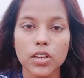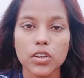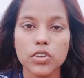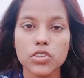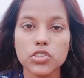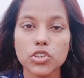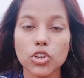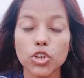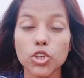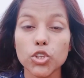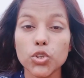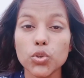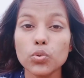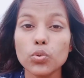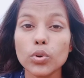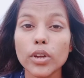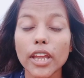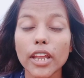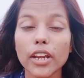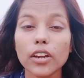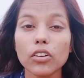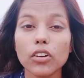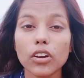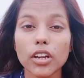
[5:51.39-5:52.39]
So you
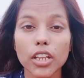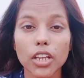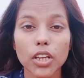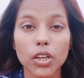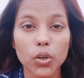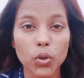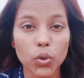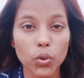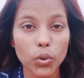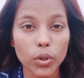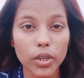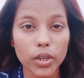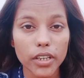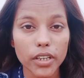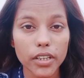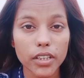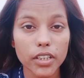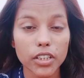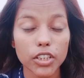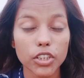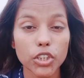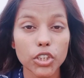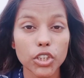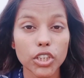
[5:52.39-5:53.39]
cannot ignore it.
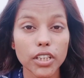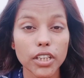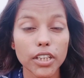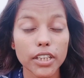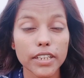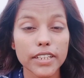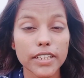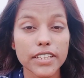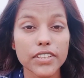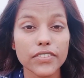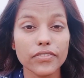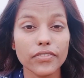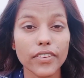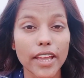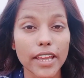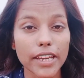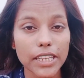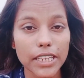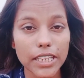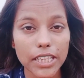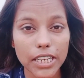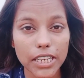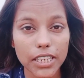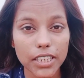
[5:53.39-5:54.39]
It is
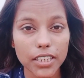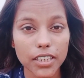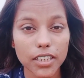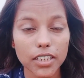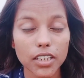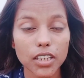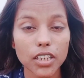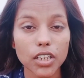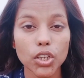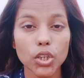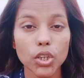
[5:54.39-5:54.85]
very clear.